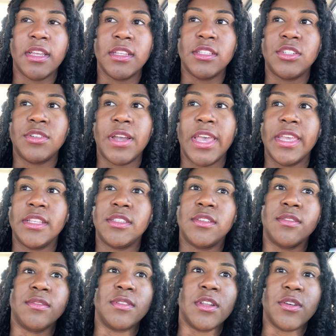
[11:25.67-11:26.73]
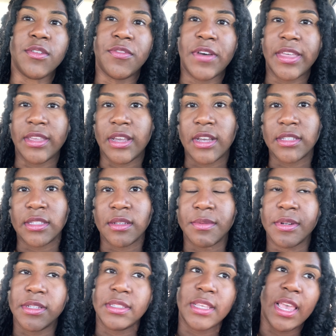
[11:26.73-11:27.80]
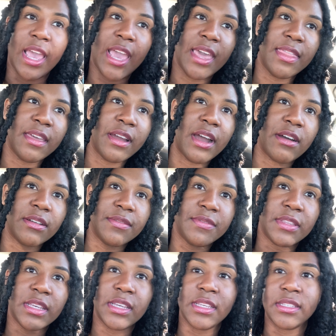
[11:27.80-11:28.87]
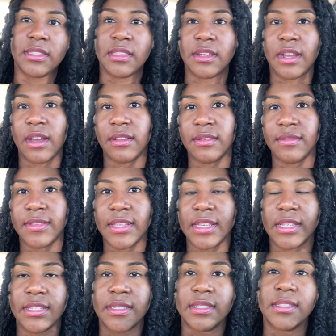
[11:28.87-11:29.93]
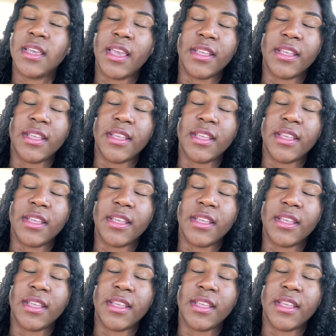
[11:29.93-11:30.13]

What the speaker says: trying to notify the customer and say, hey, they're out of this, they're out of this.